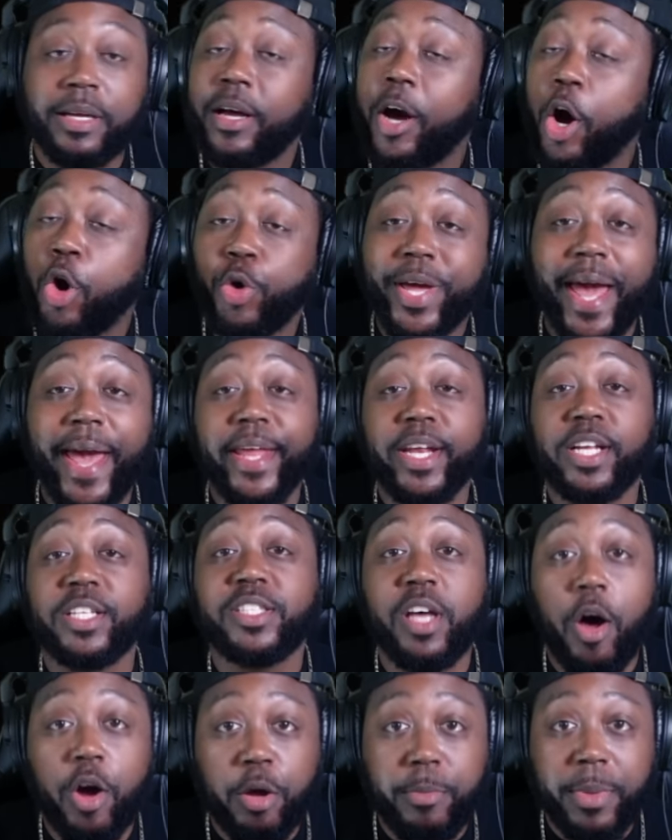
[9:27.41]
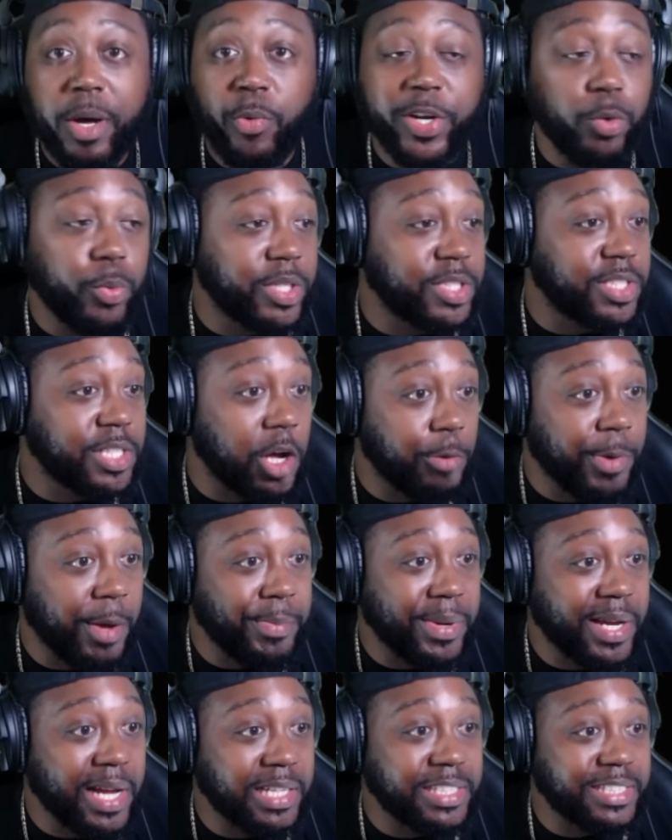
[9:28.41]
okay to talk about what he want to talk about
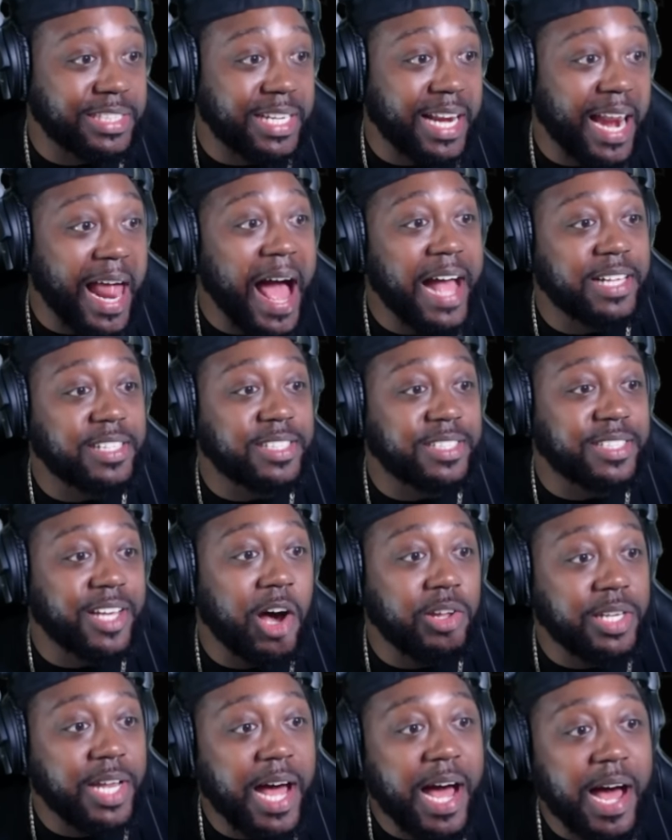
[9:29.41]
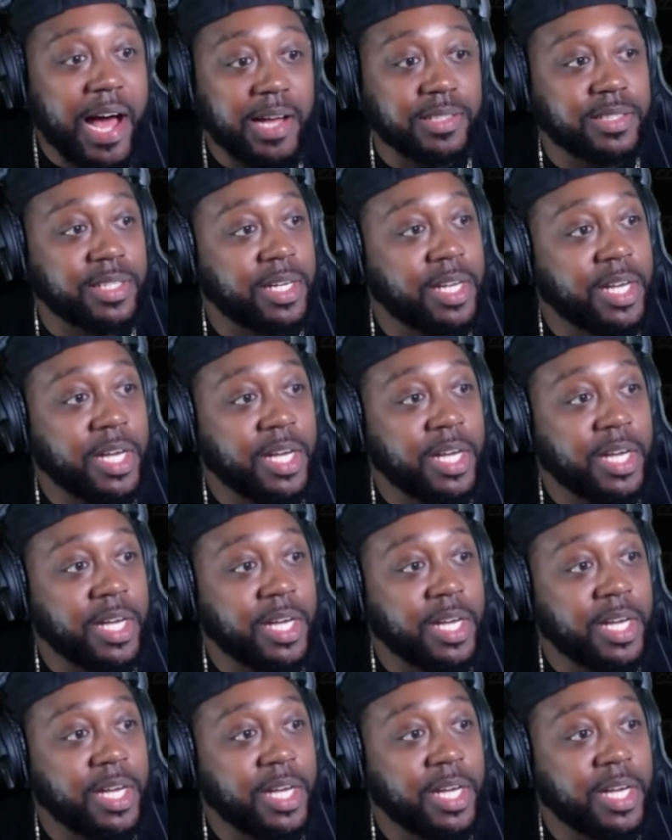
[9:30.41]
because it's lies. It's all lies.